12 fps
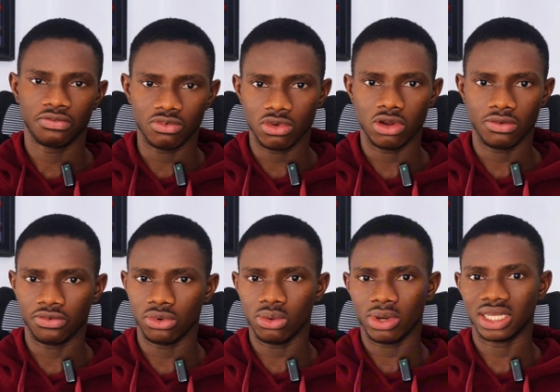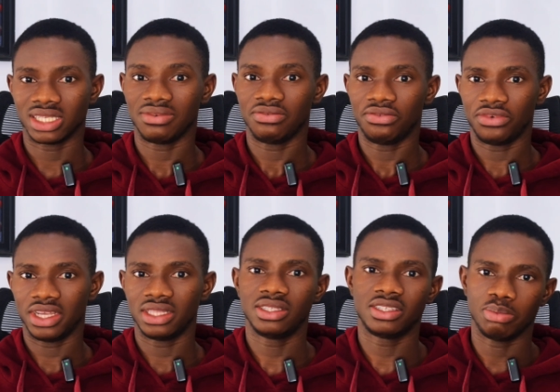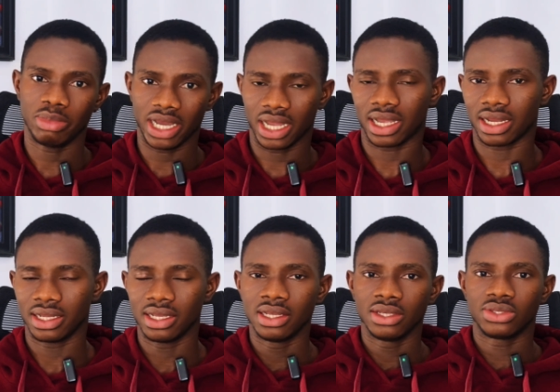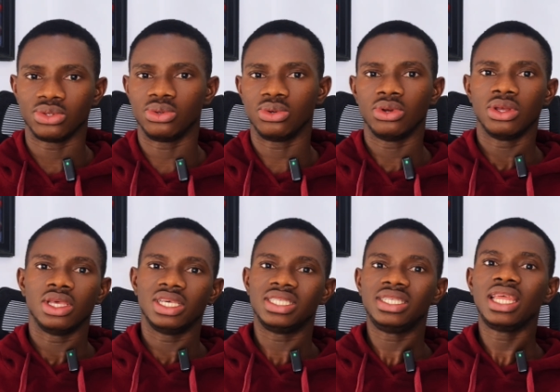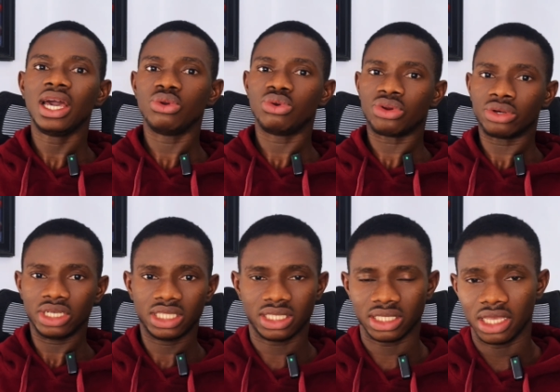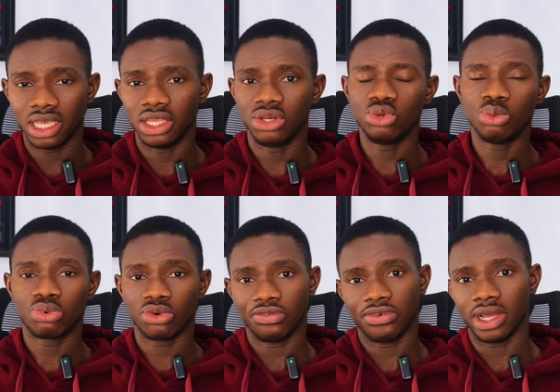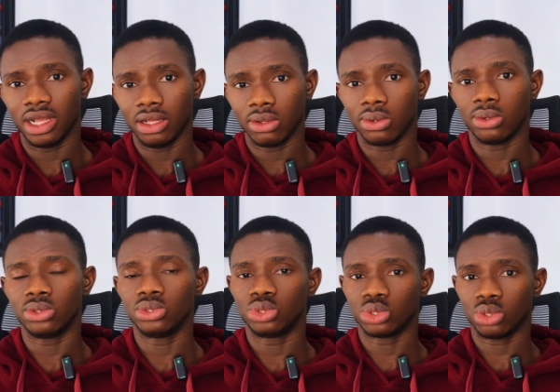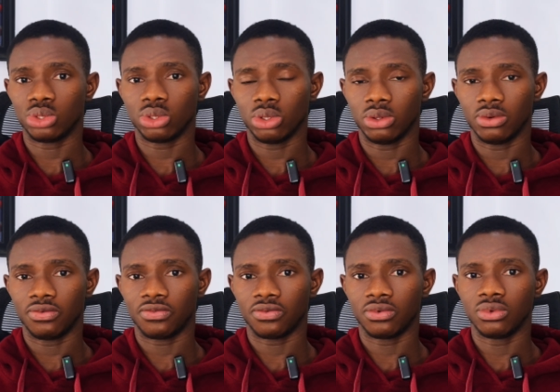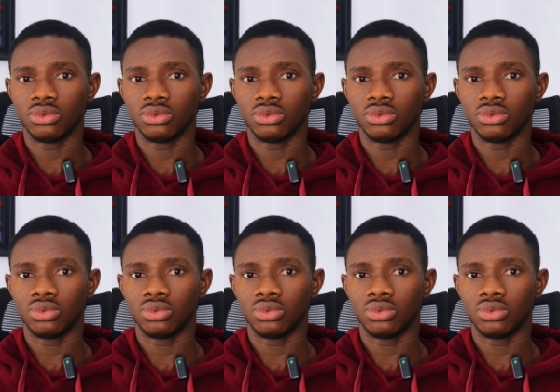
uh, followers and friends mark. So is either you create a new profile or you turn off